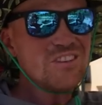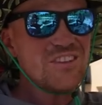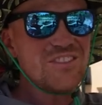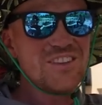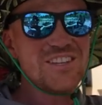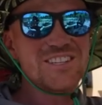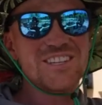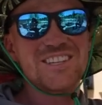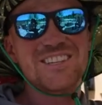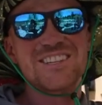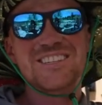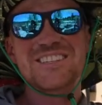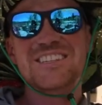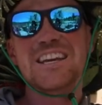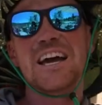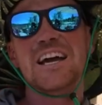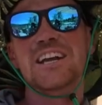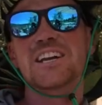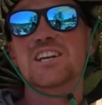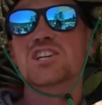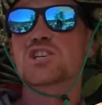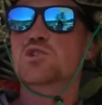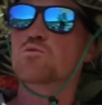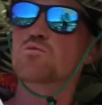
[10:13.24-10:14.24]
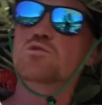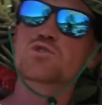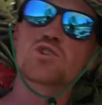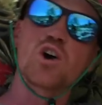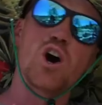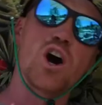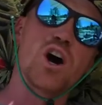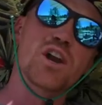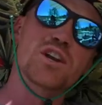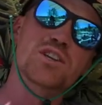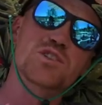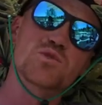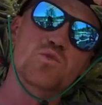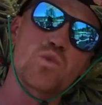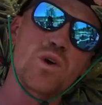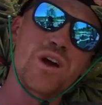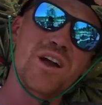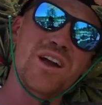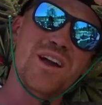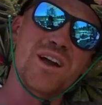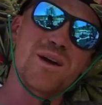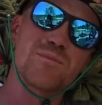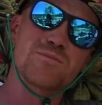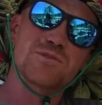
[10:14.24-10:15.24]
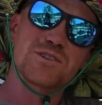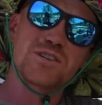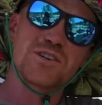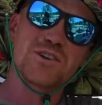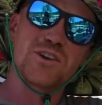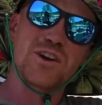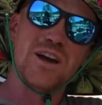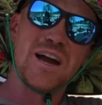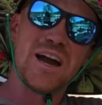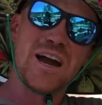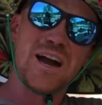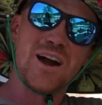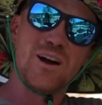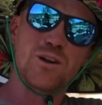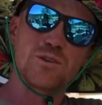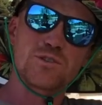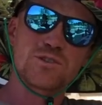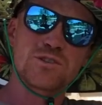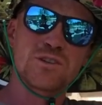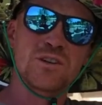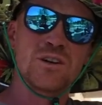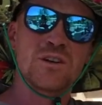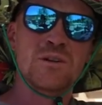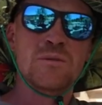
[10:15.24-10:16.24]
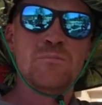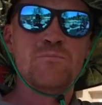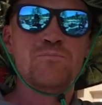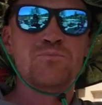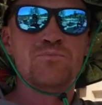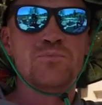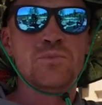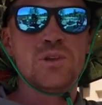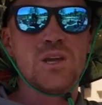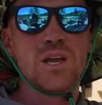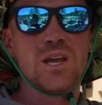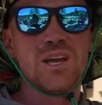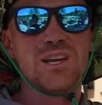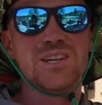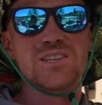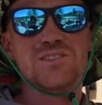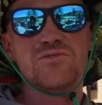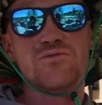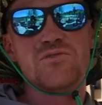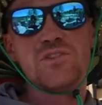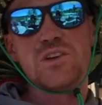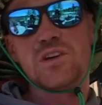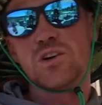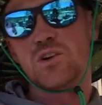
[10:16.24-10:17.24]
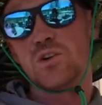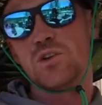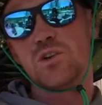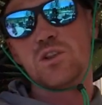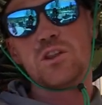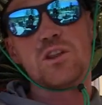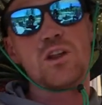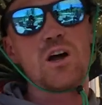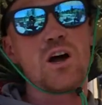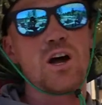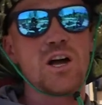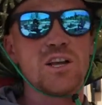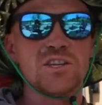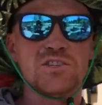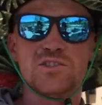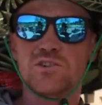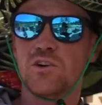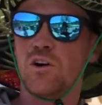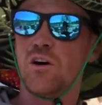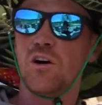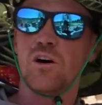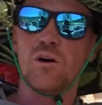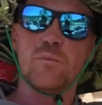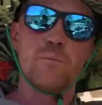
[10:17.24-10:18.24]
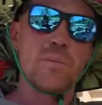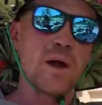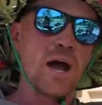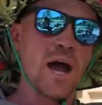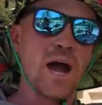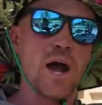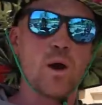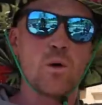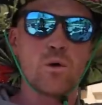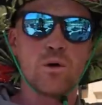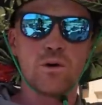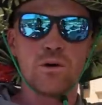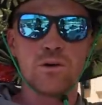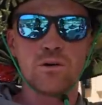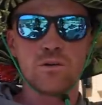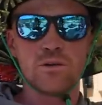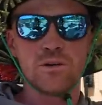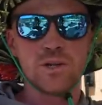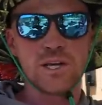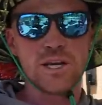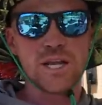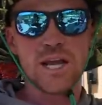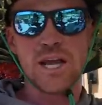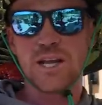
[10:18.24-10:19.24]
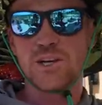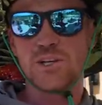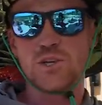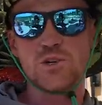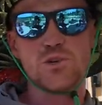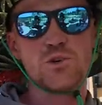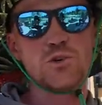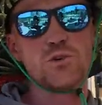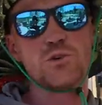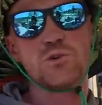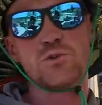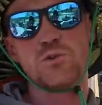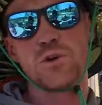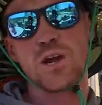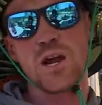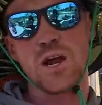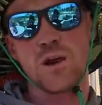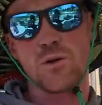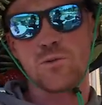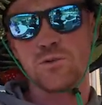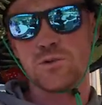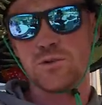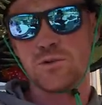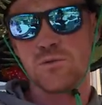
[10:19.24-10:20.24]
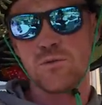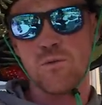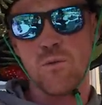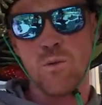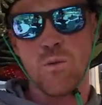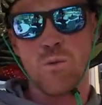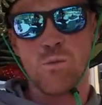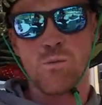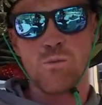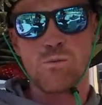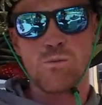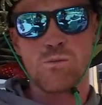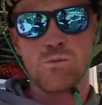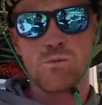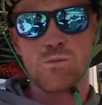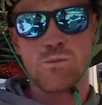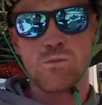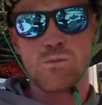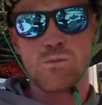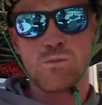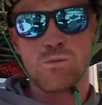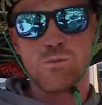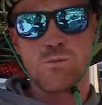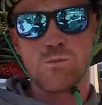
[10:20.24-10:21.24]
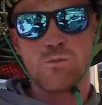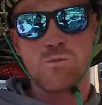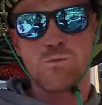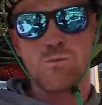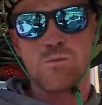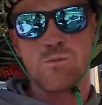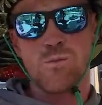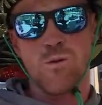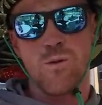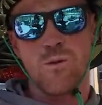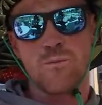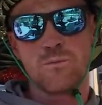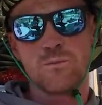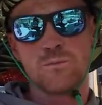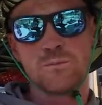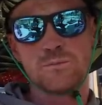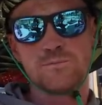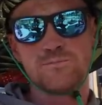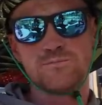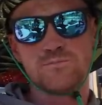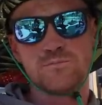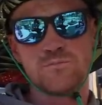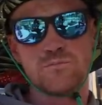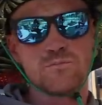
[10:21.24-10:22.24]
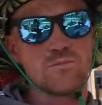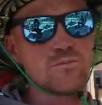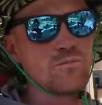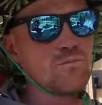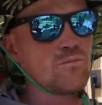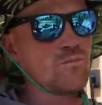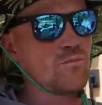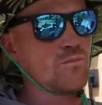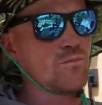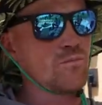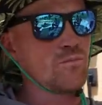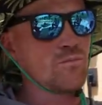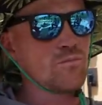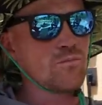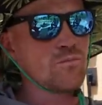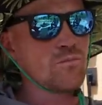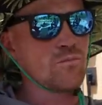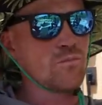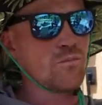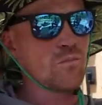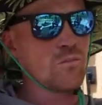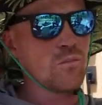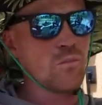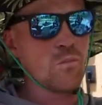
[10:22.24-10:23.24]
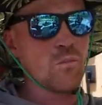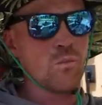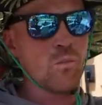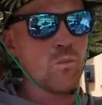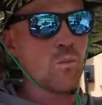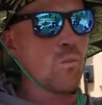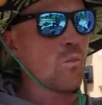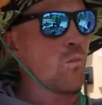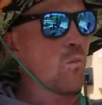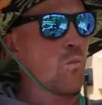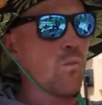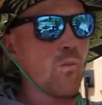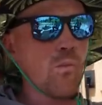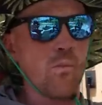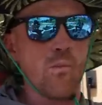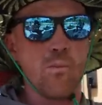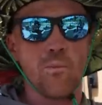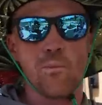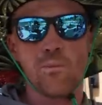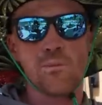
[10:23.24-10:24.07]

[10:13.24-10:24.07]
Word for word: They said the technician was on his way up to your house and his vehicle lost all power and he had to turn around. Hmm. How'd he turn around if it lost all power?